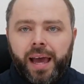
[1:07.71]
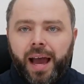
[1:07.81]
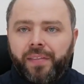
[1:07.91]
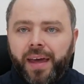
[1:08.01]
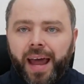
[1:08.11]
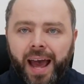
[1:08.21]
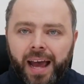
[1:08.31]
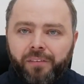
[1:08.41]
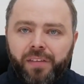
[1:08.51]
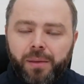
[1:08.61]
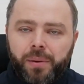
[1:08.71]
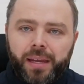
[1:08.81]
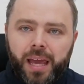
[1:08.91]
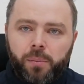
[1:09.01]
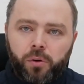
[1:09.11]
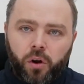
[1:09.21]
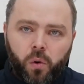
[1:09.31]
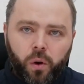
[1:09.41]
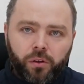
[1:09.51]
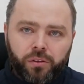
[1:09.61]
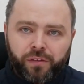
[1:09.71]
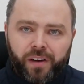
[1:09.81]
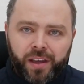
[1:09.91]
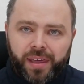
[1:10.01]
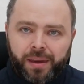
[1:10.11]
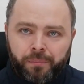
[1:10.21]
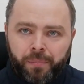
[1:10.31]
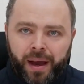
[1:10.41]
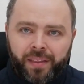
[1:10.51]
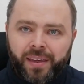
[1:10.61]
And then have they been able to quantify the impact?